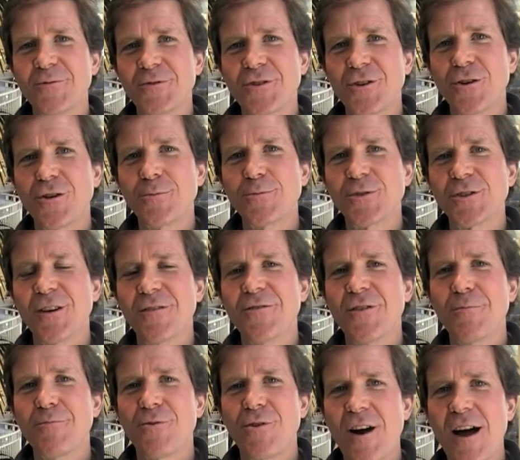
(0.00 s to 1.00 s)
terms of
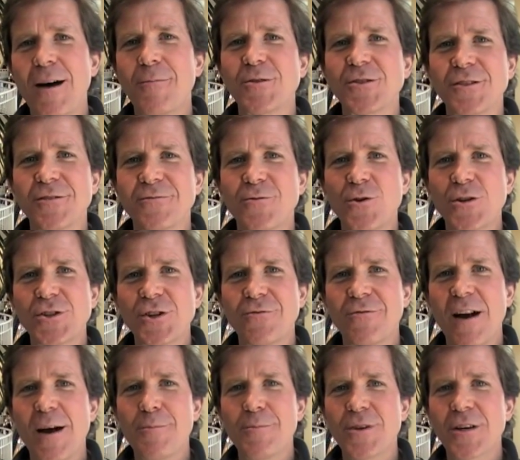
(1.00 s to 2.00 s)
the promise of voice
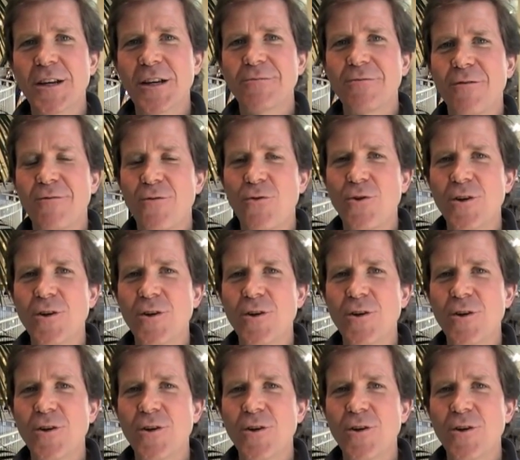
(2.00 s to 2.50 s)
over IP for